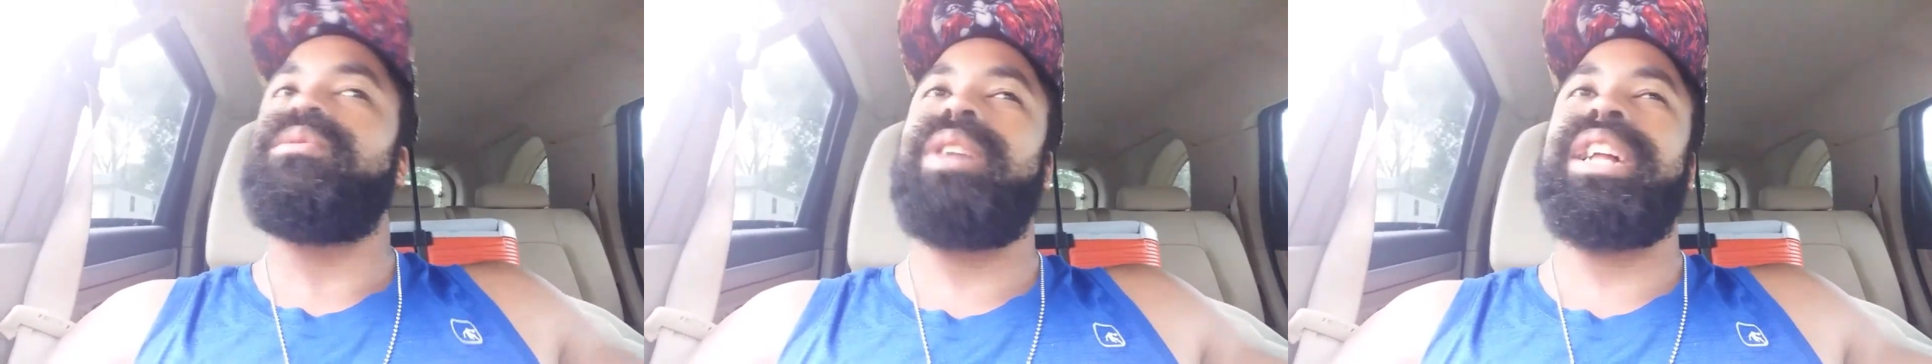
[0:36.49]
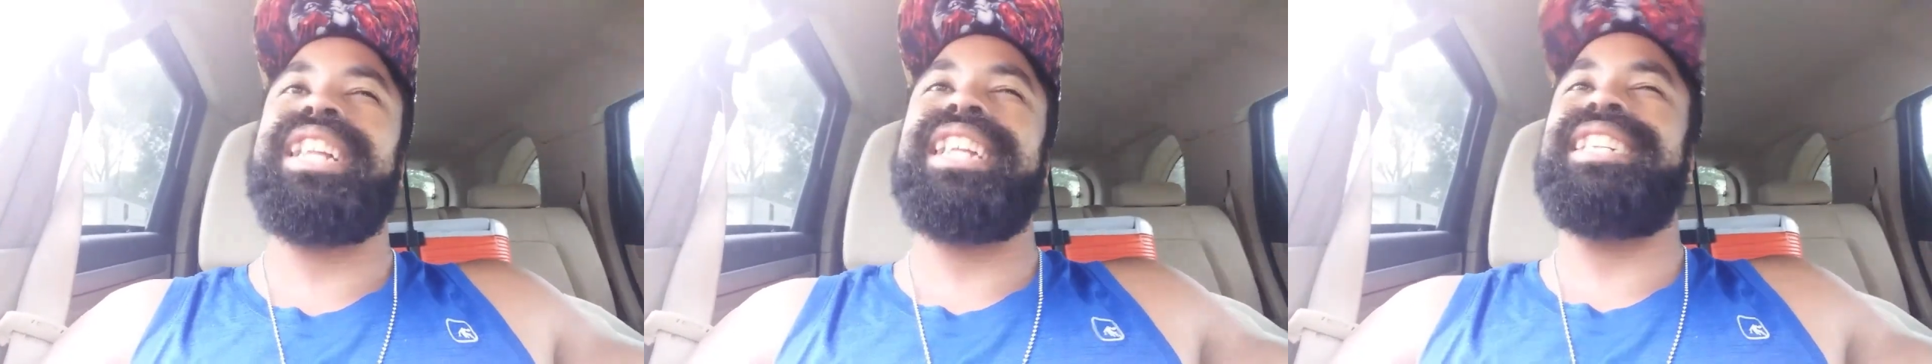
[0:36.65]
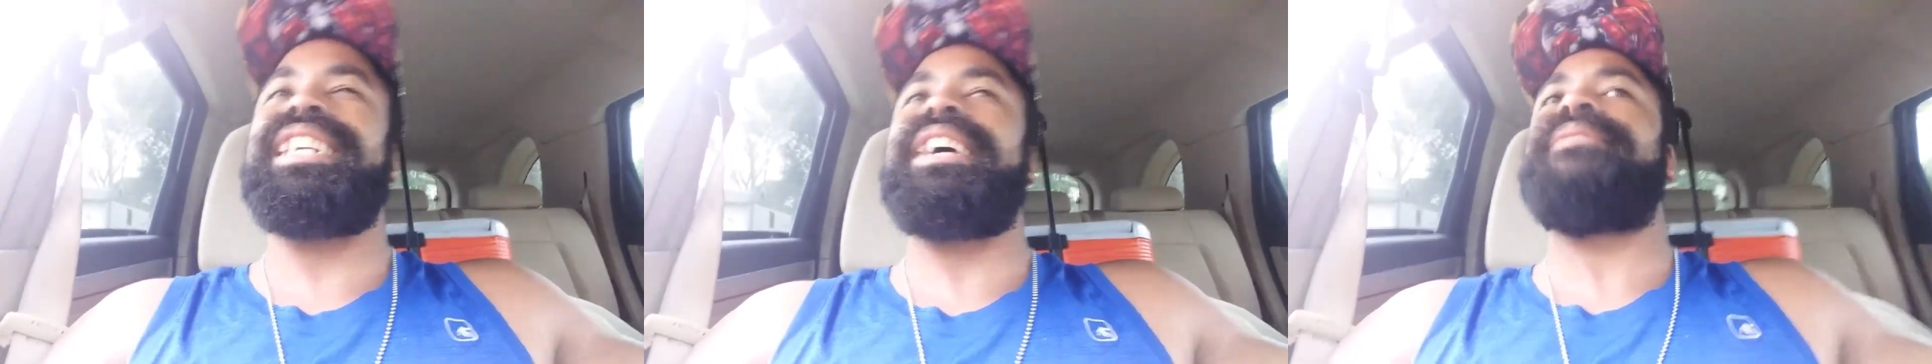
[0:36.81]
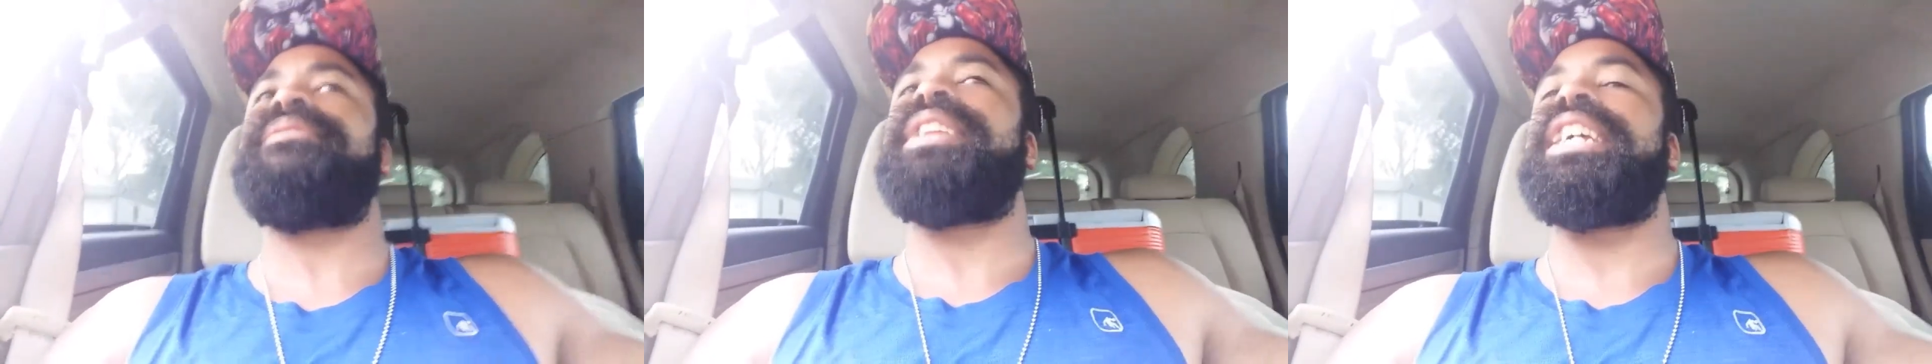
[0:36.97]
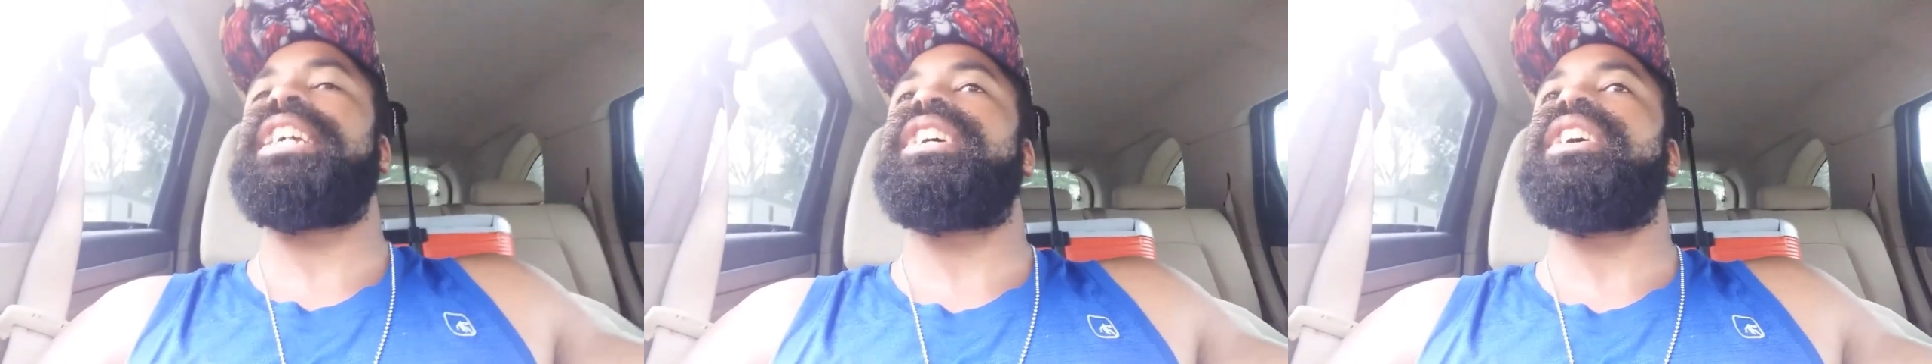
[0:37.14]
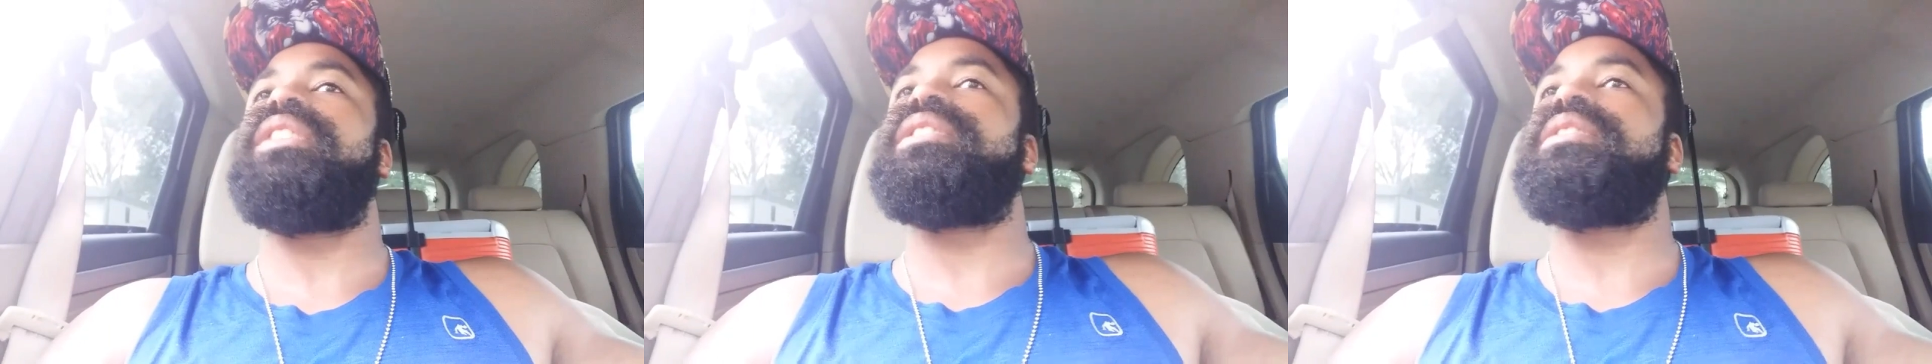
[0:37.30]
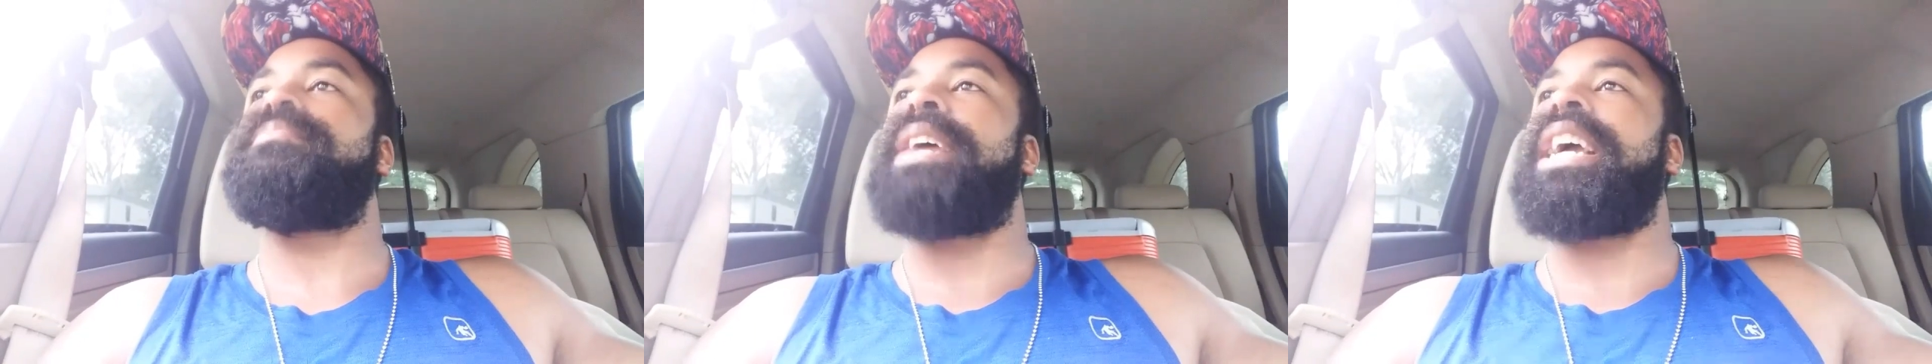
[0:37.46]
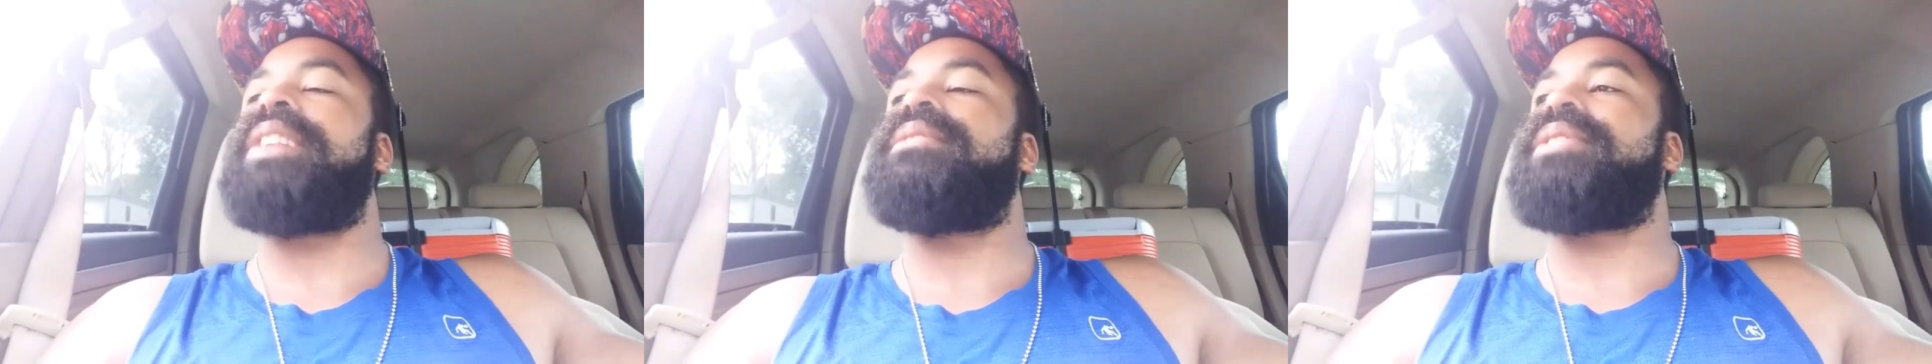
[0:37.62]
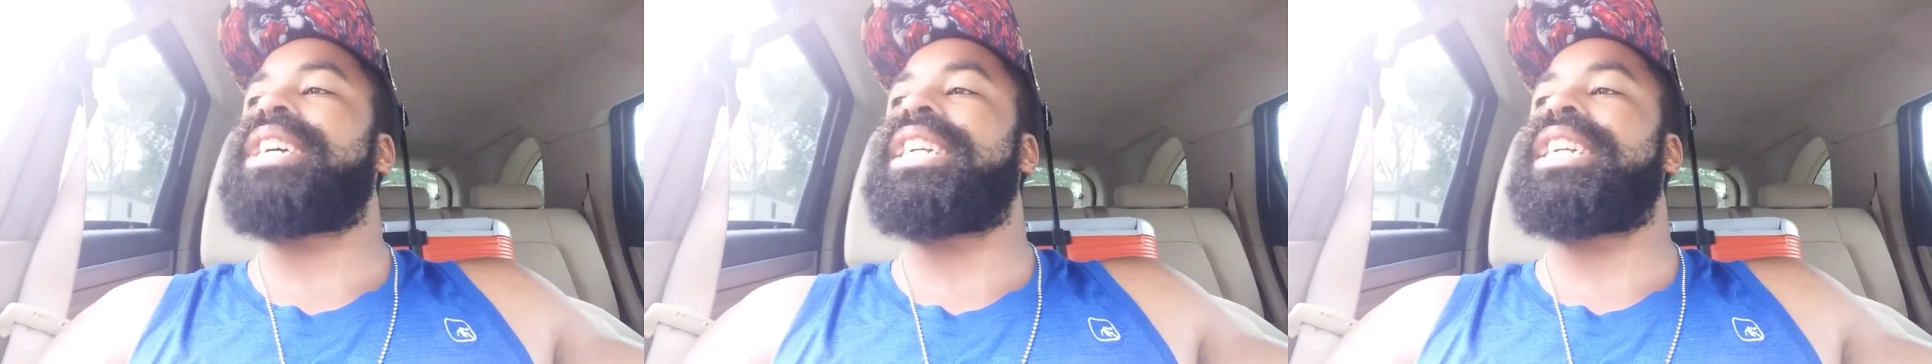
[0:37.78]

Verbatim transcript: Well, definitely Ghostemane.